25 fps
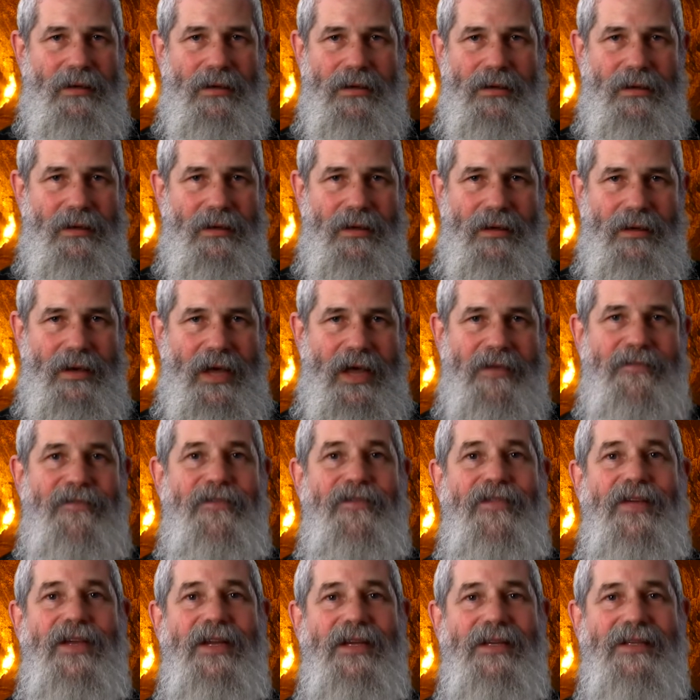not
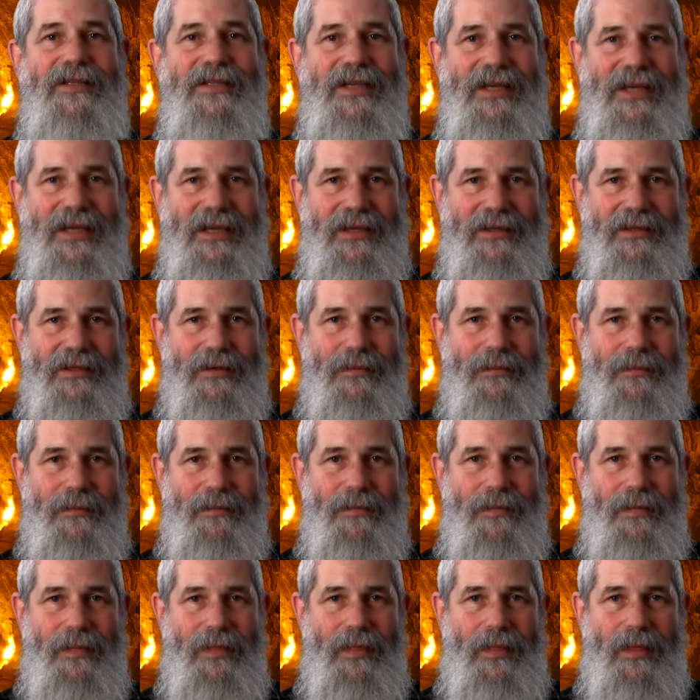fitting to eat.
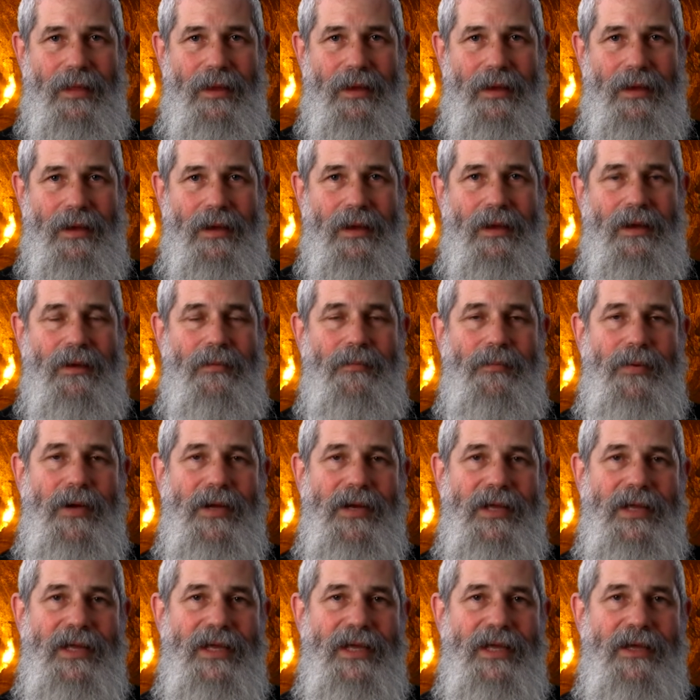
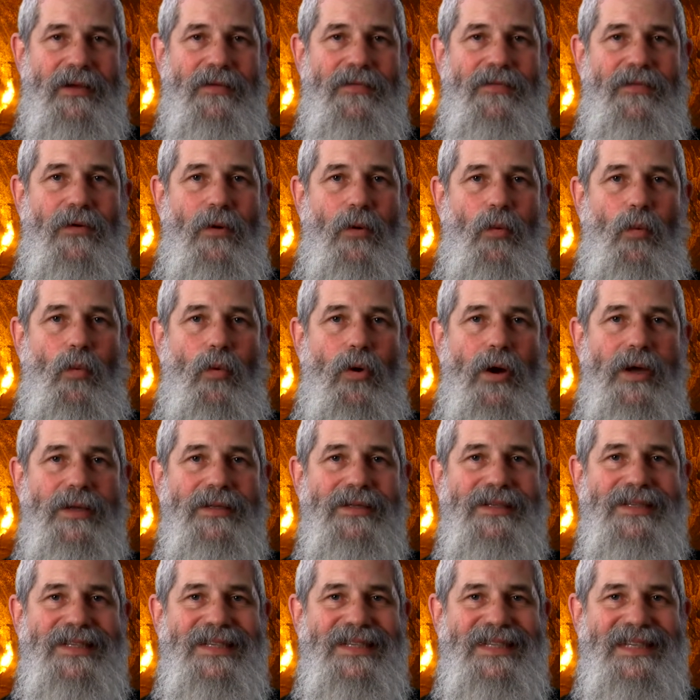But if
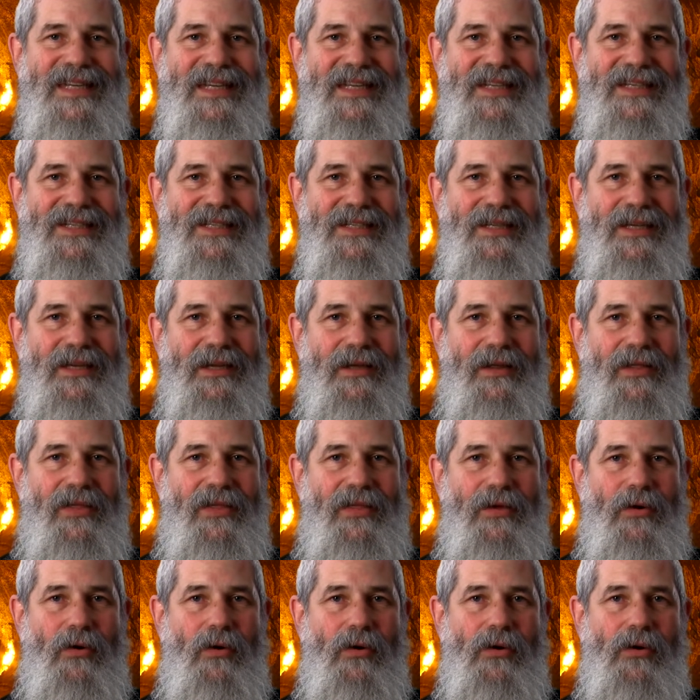1/60th